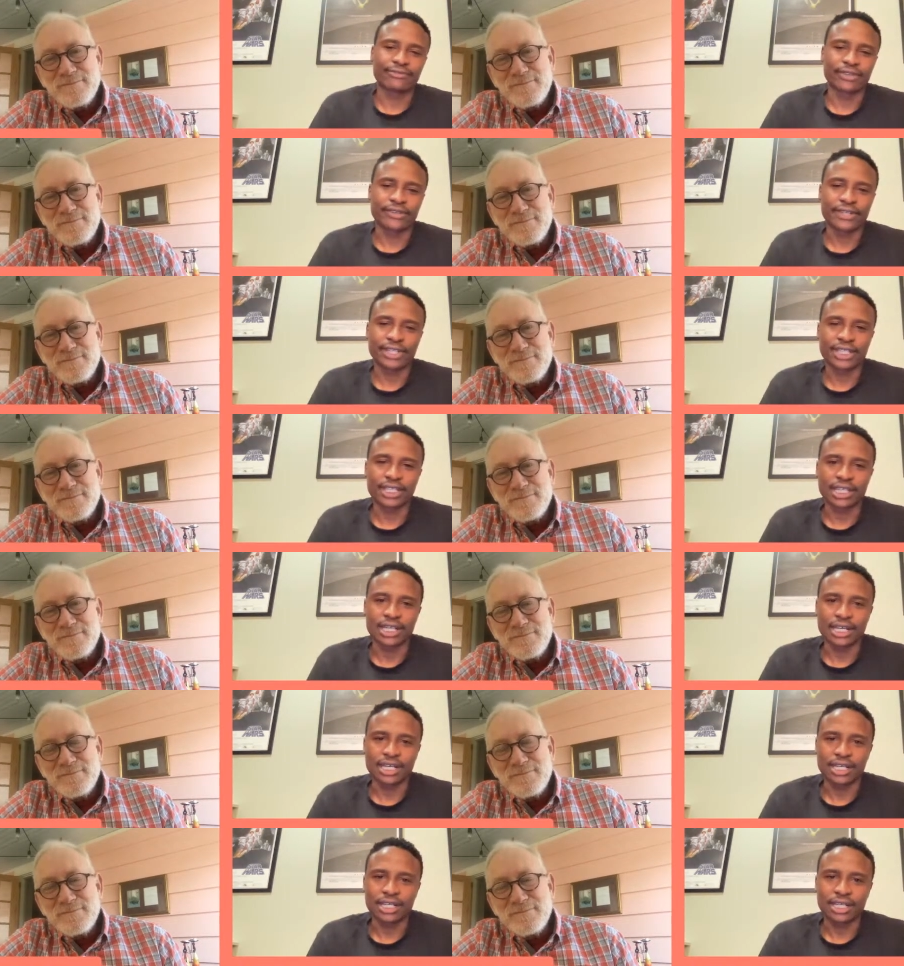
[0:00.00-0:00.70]
Speaker 1: very
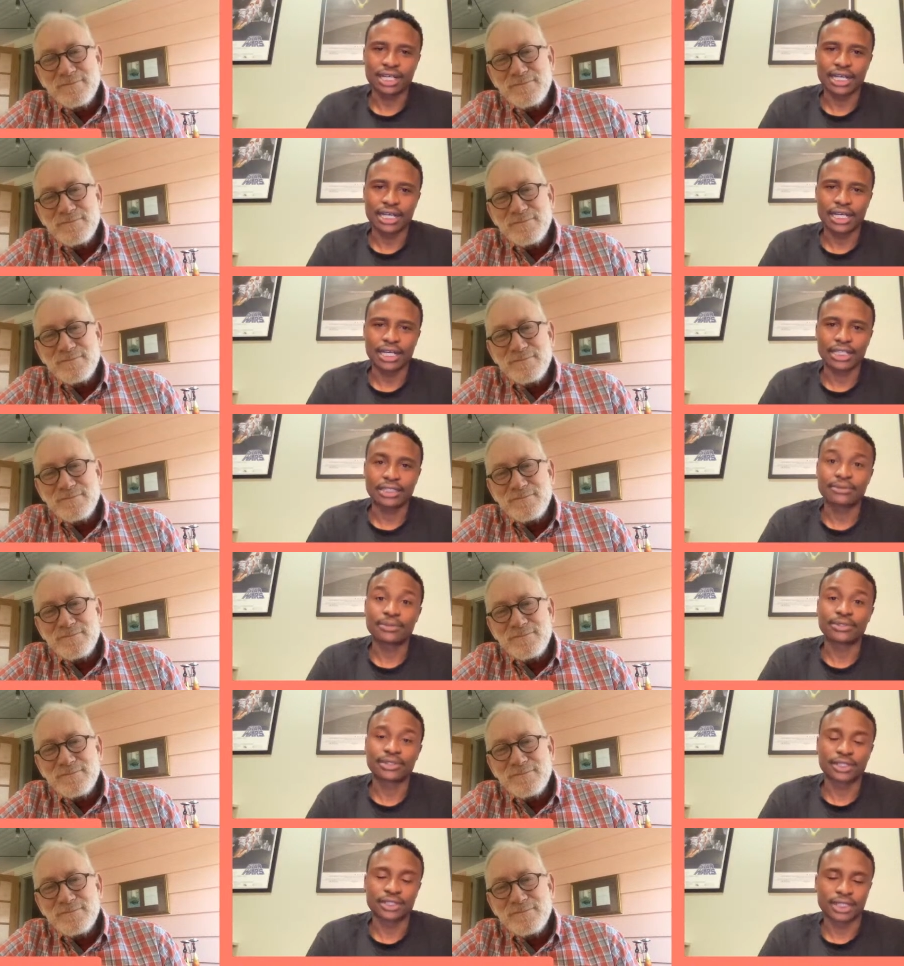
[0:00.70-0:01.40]
young. Uh, I
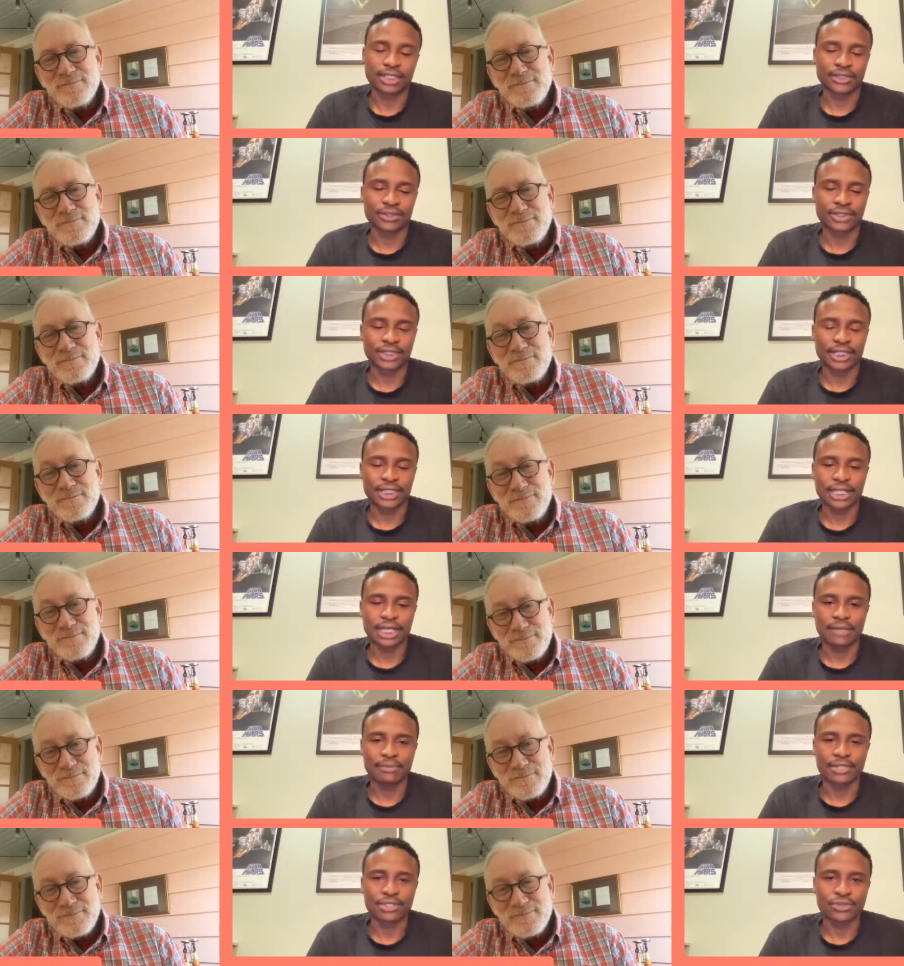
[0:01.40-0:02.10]
suppose, as you said,
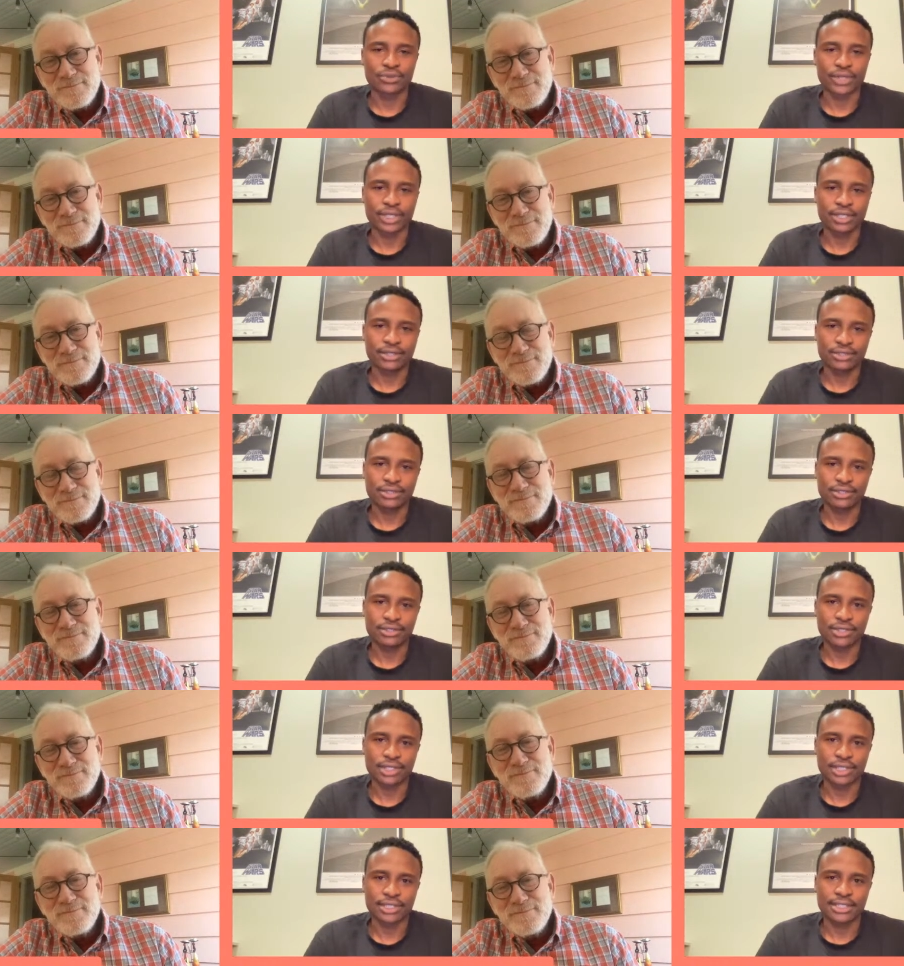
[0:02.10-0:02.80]
I'm a twin,
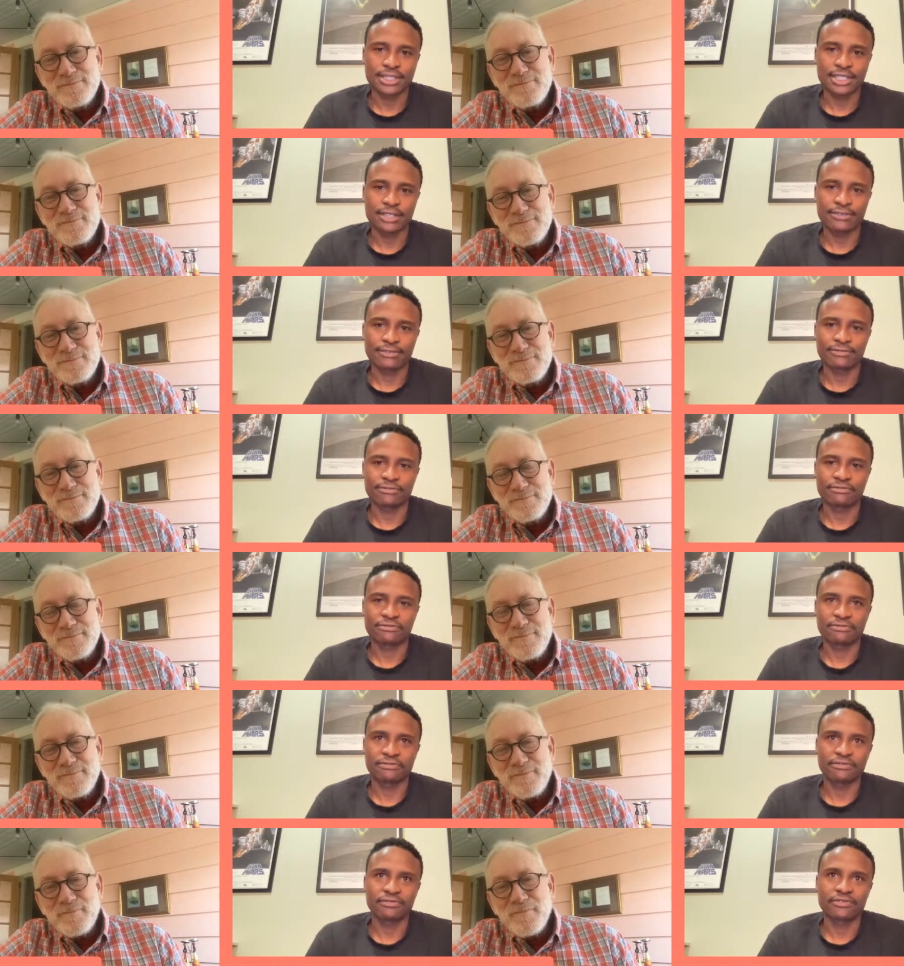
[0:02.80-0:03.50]
so yes, I've,
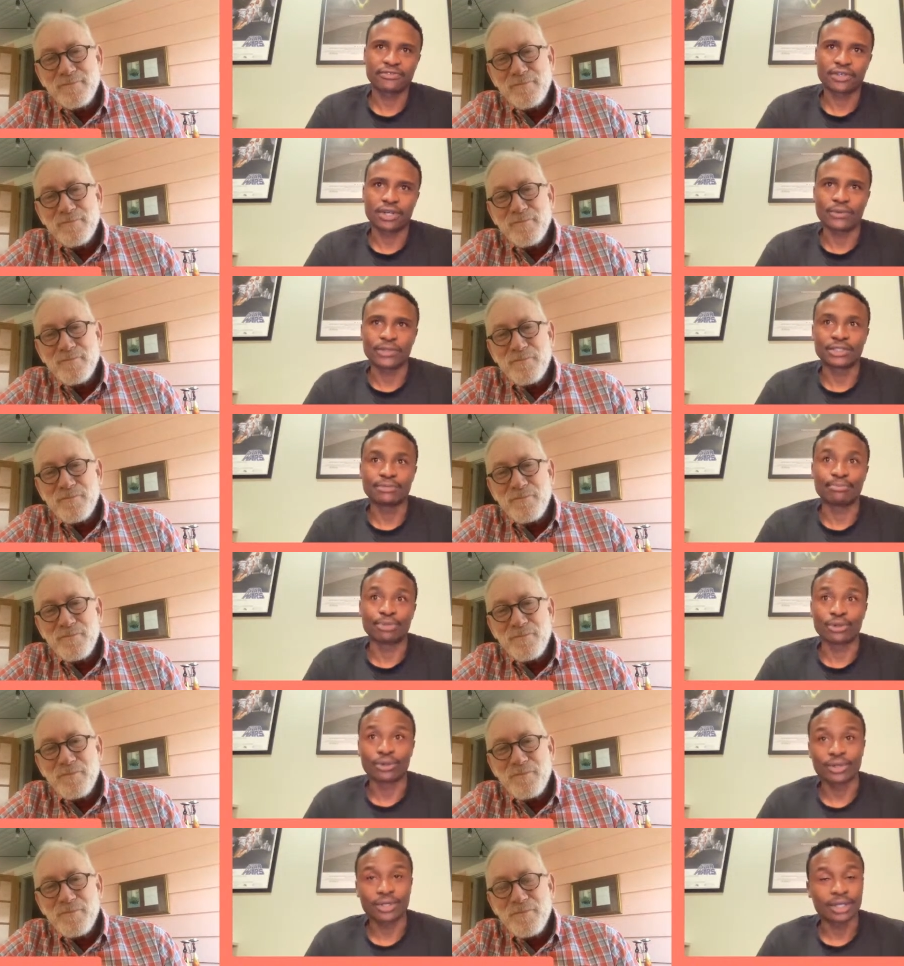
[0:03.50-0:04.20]
i was
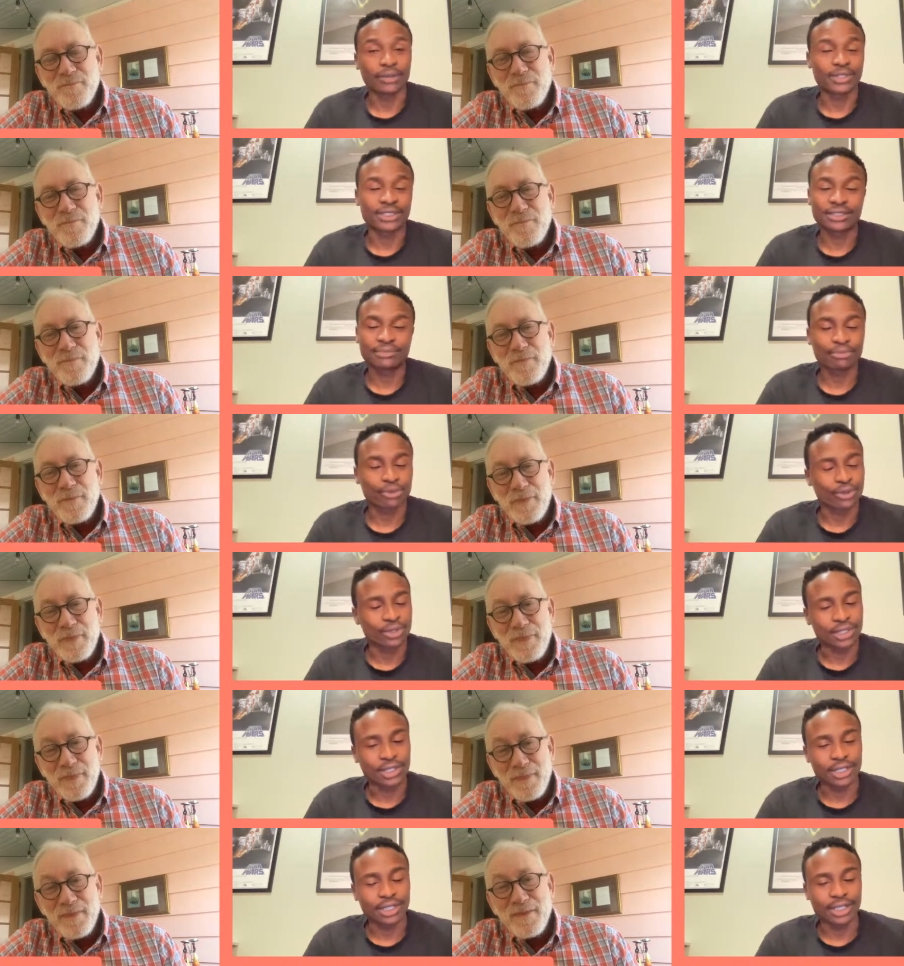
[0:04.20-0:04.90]
born. I wasn't
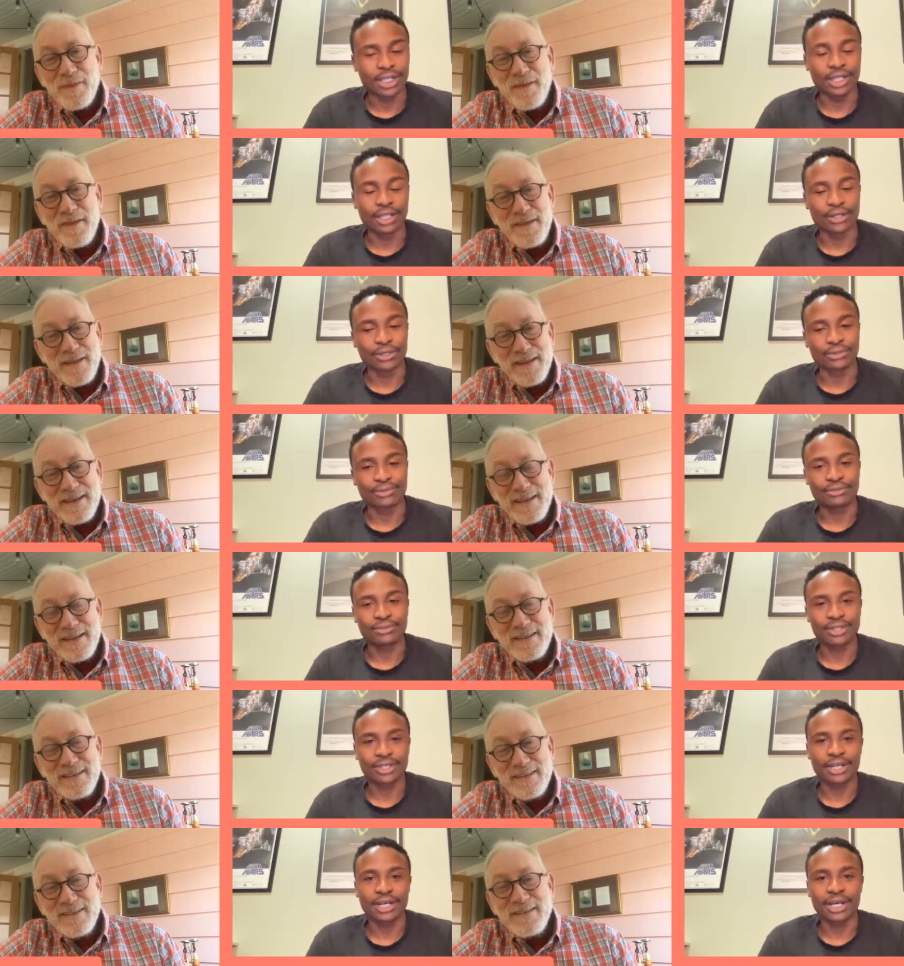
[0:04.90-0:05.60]
born
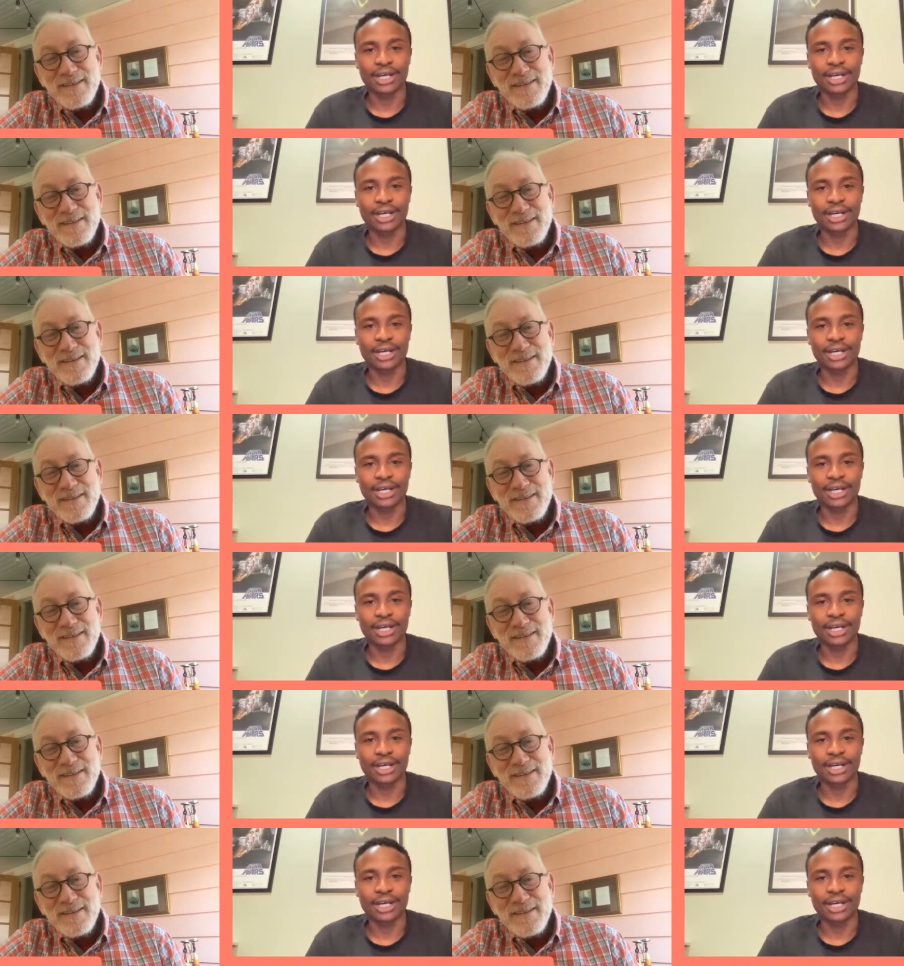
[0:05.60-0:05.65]
alone.